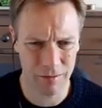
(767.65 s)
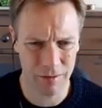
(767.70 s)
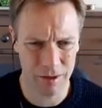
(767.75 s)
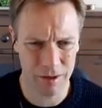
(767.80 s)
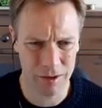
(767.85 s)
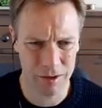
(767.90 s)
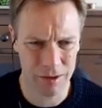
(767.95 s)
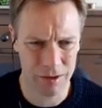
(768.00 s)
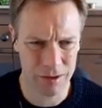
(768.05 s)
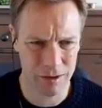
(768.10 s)
We're
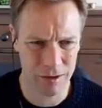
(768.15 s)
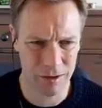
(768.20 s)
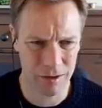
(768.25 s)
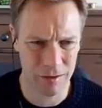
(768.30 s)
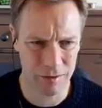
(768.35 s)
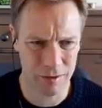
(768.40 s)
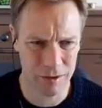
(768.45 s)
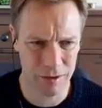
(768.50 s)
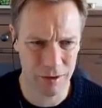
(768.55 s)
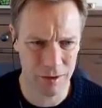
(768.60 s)
just kind
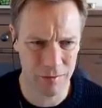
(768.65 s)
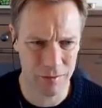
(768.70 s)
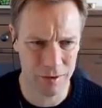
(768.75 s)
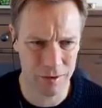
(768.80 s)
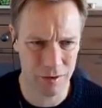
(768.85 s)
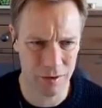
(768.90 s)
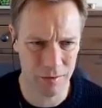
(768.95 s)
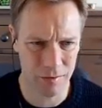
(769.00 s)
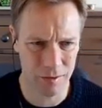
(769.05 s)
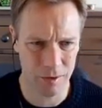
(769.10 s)
of, it's kind of
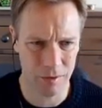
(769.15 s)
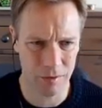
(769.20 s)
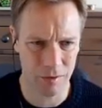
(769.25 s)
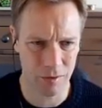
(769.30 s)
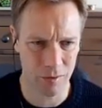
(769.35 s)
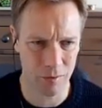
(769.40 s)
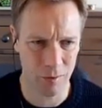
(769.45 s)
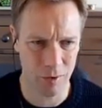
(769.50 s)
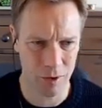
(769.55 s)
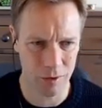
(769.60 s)
assumed that
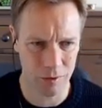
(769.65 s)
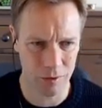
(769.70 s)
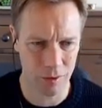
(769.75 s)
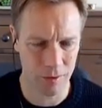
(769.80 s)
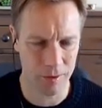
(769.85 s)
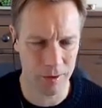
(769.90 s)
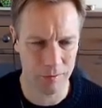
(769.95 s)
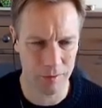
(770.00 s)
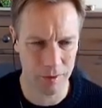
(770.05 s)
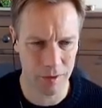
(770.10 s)
drop will
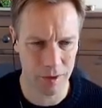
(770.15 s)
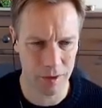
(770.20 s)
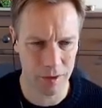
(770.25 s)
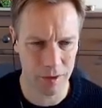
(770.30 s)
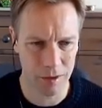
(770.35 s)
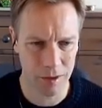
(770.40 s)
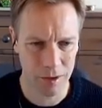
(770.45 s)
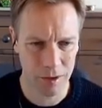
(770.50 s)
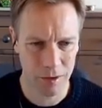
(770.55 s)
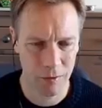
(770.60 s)
drop everything.
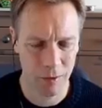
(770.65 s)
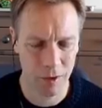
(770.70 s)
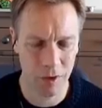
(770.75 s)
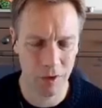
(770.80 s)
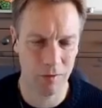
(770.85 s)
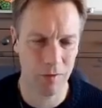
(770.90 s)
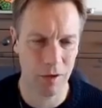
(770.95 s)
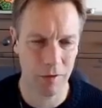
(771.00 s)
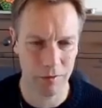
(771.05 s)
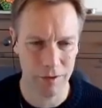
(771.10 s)
We could
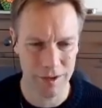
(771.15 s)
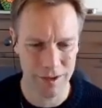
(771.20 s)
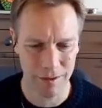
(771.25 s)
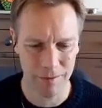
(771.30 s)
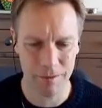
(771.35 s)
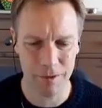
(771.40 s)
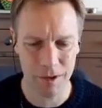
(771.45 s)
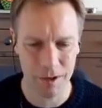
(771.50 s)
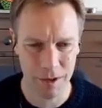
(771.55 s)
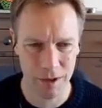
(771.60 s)
have left this
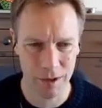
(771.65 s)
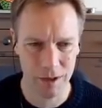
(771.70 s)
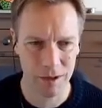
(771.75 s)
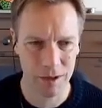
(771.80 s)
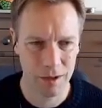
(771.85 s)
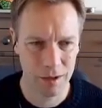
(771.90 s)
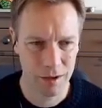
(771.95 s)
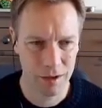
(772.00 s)
empty.